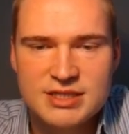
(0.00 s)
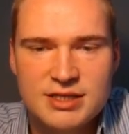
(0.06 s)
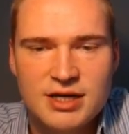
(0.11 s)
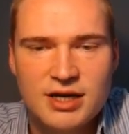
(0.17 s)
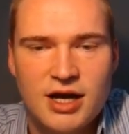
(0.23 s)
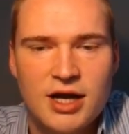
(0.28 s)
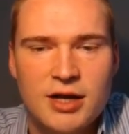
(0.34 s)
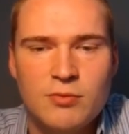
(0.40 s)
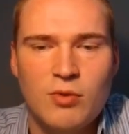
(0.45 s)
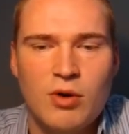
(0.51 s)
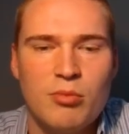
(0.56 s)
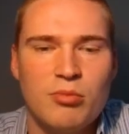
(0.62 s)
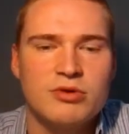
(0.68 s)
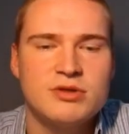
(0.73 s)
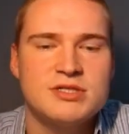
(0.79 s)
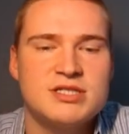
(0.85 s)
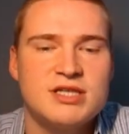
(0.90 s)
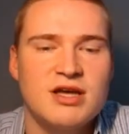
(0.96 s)

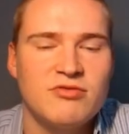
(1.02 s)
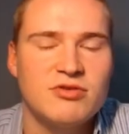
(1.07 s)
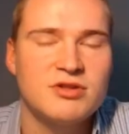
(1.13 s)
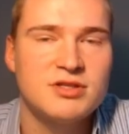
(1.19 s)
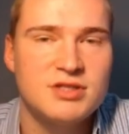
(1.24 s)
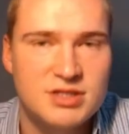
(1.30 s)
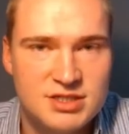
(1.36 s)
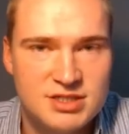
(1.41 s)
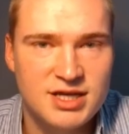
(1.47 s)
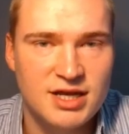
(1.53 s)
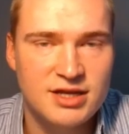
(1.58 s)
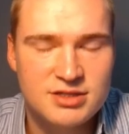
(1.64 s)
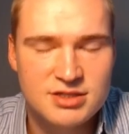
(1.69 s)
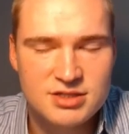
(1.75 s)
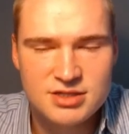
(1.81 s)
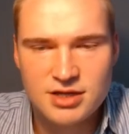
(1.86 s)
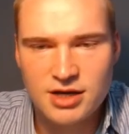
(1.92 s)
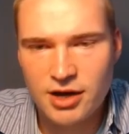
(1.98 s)
1.7
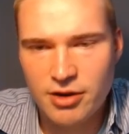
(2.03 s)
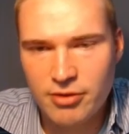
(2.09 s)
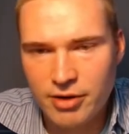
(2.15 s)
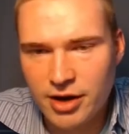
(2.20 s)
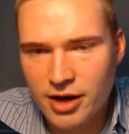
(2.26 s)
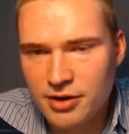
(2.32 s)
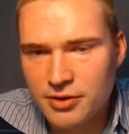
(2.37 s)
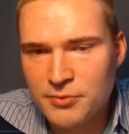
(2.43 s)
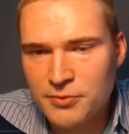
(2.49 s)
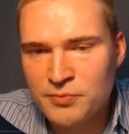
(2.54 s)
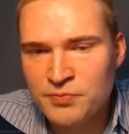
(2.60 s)
cents area.